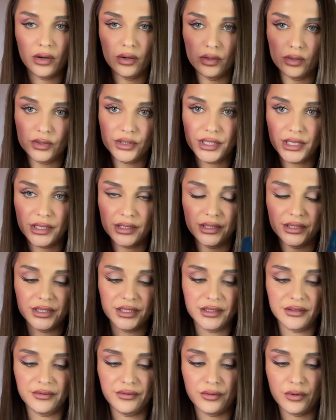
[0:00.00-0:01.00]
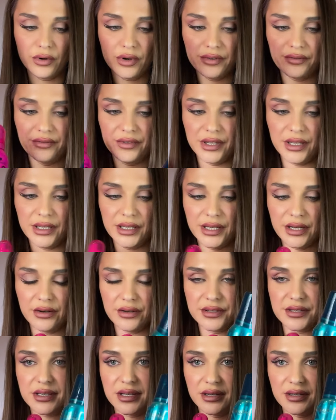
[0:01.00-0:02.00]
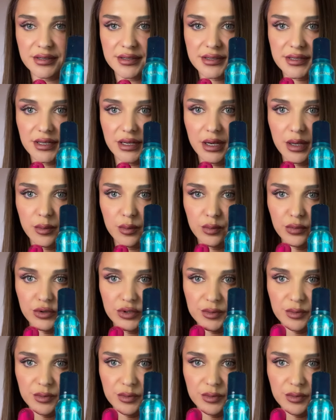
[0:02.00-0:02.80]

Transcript: alternative for the Kerastase Mousse